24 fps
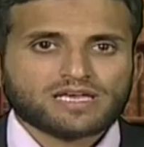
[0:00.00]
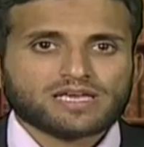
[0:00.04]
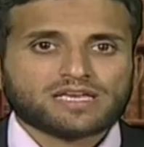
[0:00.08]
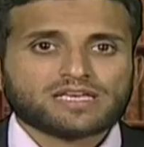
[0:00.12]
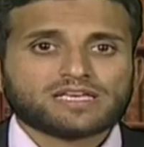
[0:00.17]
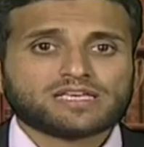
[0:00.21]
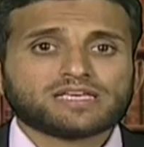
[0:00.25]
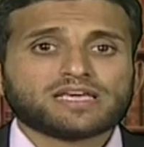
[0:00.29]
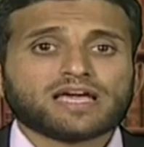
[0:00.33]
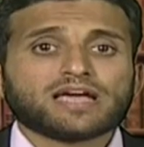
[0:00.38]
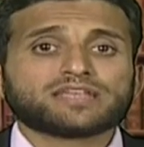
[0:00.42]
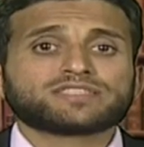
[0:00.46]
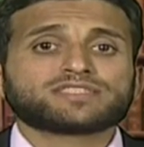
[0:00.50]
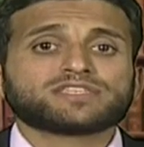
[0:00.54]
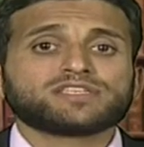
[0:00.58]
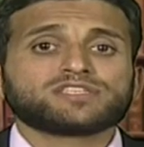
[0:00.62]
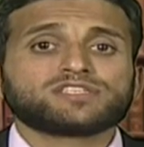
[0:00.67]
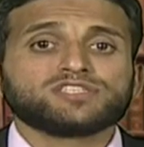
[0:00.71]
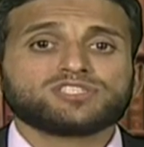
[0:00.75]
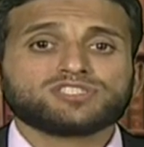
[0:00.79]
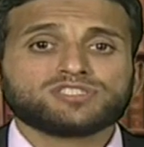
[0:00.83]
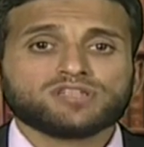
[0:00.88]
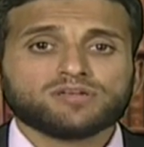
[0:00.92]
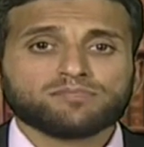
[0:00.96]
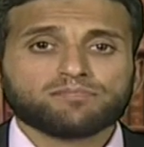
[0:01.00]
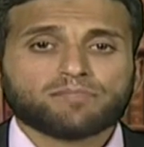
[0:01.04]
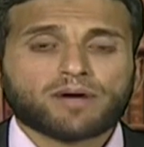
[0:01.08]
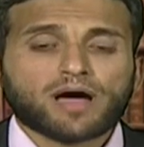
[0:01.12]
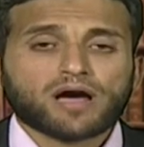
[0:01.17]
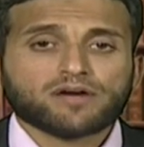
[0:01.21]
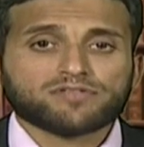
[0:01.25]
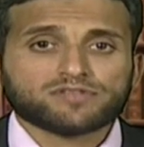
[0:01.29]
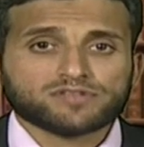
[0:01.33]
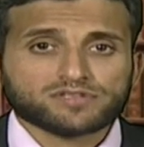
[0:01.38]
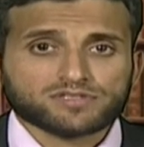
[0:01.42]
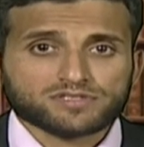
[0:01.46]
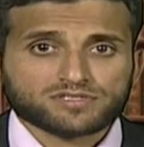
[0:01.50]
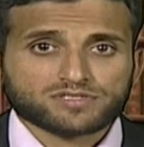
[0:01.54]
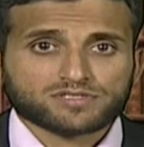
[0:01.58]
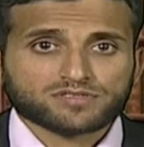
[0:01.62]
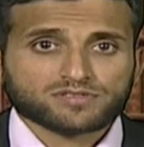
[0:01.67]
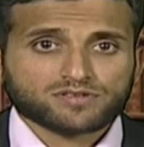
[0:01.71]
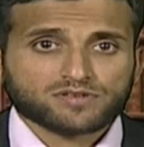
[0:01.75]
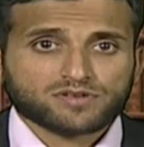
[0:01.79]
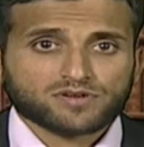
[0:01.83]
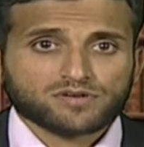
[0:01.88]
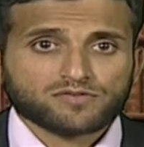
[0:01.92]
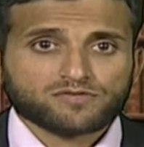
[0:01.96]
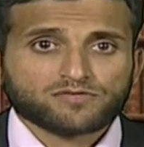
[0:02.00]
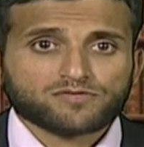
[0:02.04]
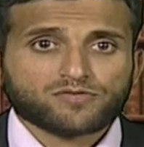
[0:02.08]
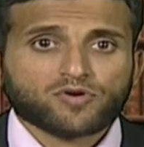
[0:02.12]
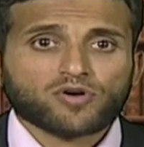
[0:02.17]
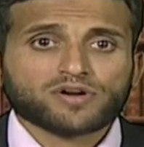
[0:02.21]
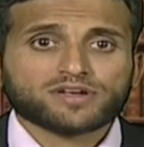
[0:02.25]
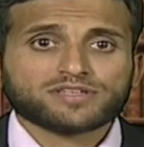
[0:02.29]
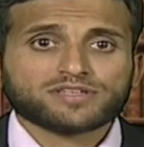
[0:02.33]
He has additional powers. For